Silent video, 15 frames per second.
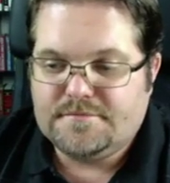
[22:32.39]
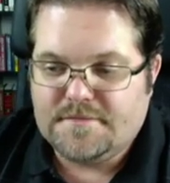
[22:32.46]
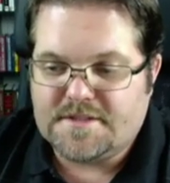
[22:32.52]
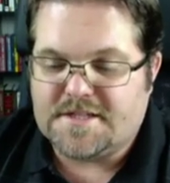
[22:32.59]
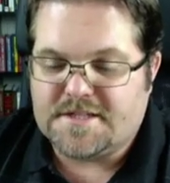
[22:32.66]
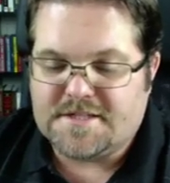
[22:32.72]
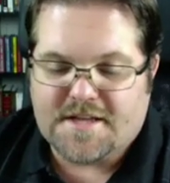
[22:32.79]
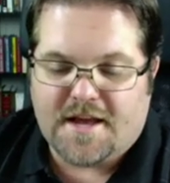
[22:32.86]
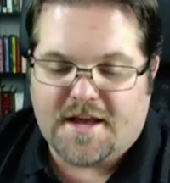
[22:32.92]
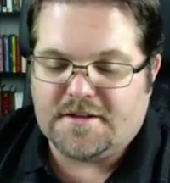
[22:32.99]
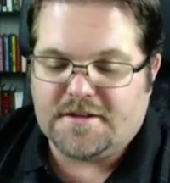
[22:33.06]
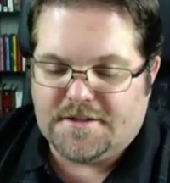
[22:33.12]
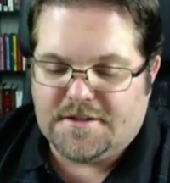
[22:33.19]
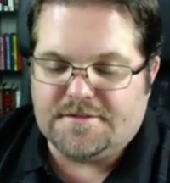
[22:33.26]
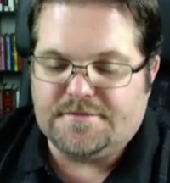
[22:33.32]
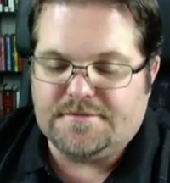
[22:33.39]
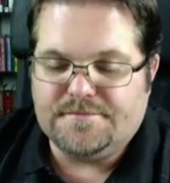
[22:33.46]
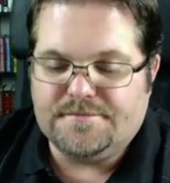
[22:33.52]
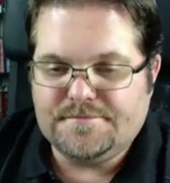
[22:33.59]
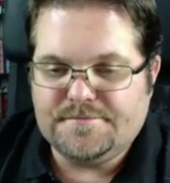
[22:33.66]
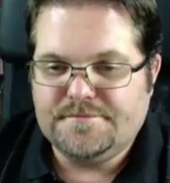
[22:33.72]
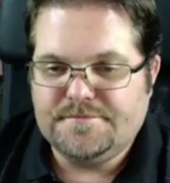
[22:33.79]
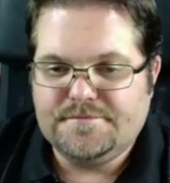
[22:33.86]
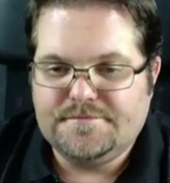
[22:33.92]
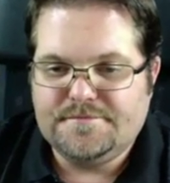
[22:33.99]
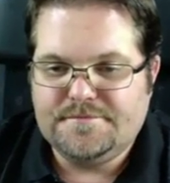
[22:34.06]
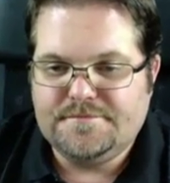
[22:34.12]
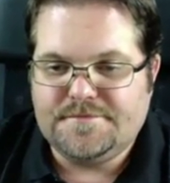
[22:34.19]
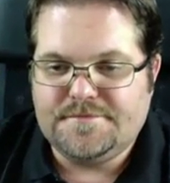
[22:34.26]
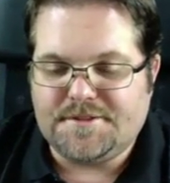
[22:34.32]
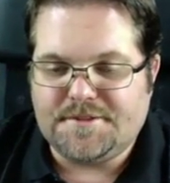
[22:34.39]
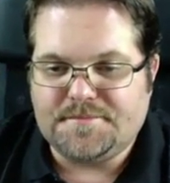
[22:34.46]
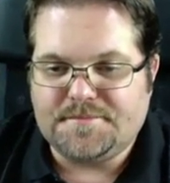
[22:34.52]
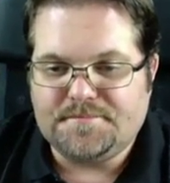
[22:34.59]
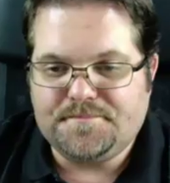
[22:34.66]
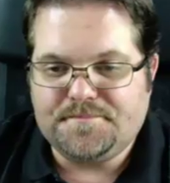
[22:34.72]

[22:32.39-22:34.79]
That's exactly it. So.